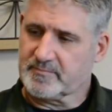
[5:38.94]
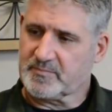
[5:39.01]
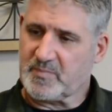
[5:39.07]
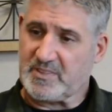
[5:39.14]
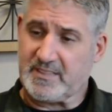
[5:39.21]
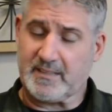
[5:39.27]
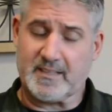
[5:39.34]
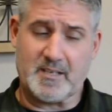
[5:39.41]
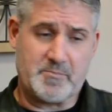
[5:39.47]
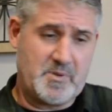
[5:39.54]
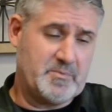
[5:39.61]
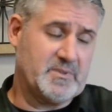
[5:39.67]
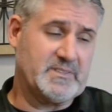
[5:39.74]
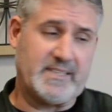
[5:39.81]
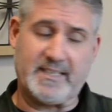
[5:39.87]
we see a lot of
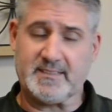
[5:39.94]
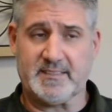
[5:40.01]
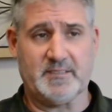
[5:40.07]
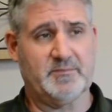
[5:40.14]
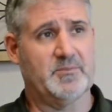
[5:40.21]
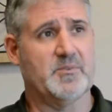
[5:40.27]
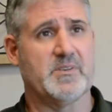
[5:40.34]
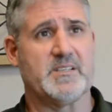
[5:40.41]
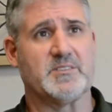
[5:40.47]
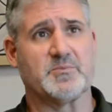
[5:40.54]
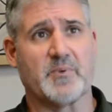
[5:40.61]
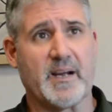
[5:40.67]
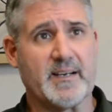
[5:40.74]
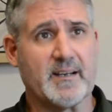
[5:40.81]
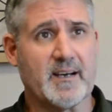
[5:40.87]
people testing for it, is
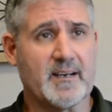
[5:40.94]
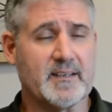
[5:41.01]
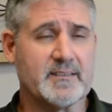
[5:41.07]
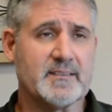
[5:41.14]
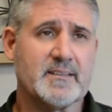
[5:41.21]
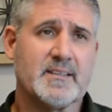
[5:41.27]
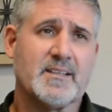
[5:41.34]
radon.